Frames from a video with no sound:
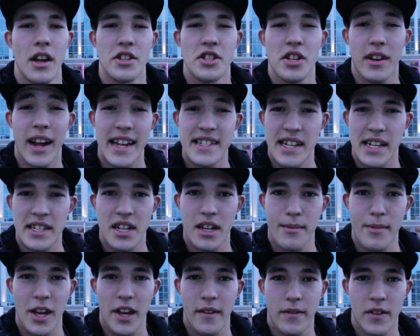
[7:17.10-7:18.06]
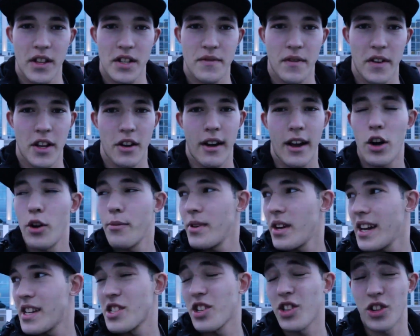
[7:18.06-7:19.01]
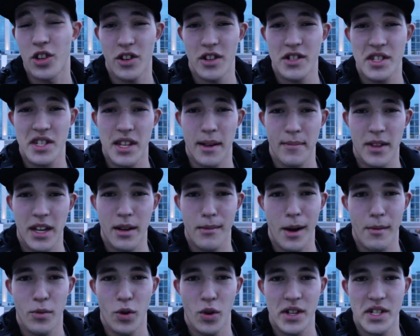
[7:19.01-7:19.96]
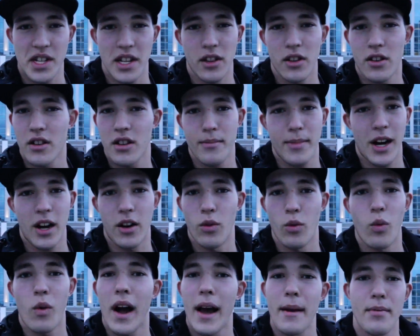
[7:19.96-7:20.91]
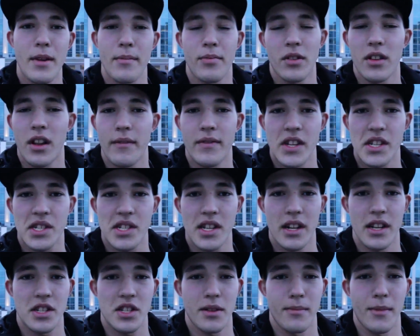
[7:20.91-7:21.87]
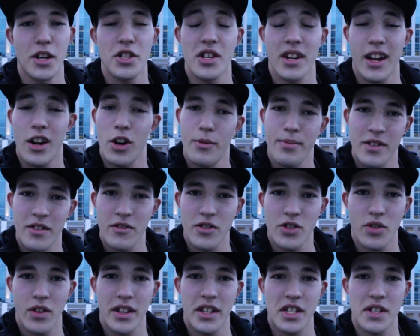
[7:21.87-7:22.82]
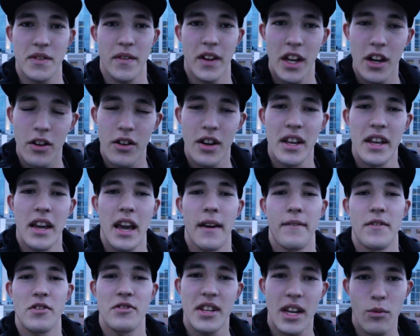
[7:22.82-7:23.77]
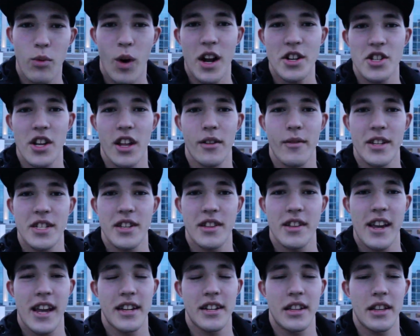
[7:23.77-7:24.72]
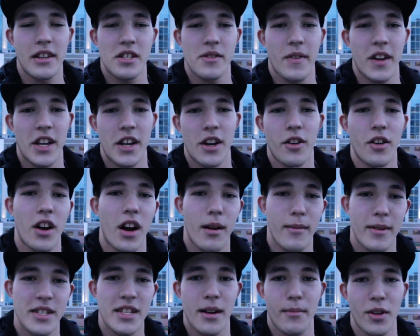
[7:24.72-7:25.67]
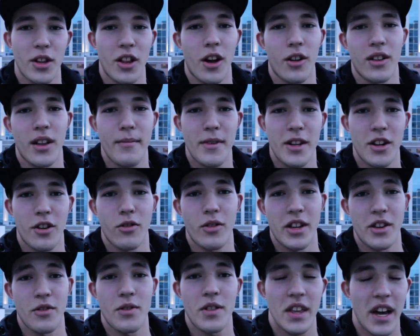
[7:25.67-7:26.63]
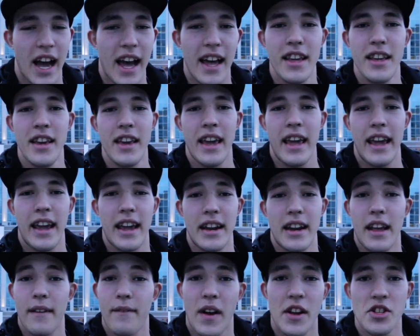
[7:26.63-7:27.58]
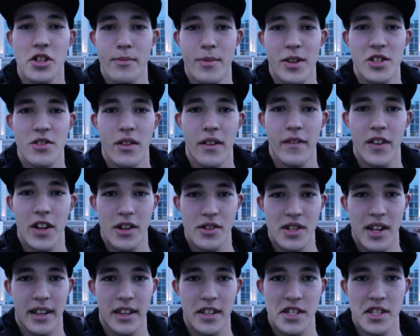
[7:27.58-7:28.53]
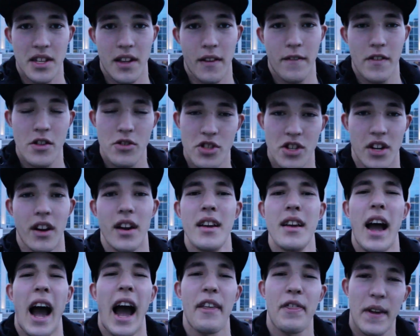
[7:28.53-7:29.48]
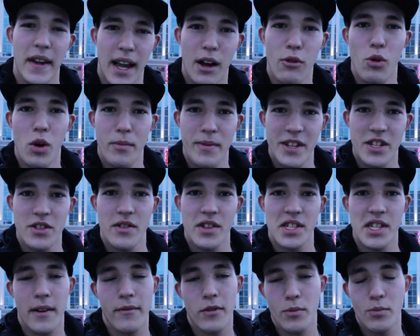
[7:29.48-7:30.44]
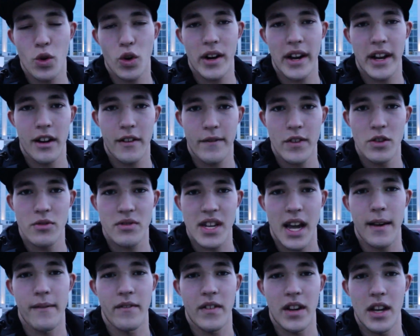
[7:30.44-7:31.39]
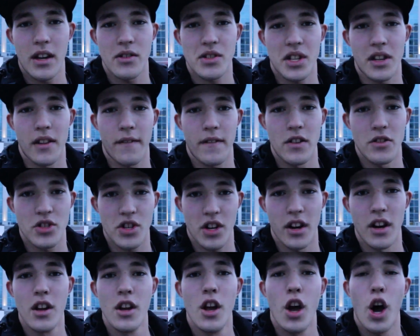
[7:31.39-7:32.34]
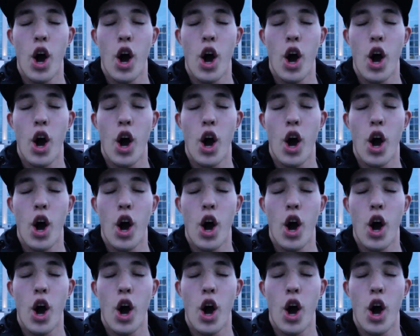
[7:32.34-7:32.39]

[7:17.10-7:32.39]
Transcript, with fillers: So guys, that's going to be it for this video. I hope you guys learned something about Boise, learned about why people love this city so much, and I hope you enjoyed this video. If you did watch all the way to the end of this video, comment down below, let me know what you thought, and if I should be doing videos like this in the future. I think I will be doing several more interview type videos in the future.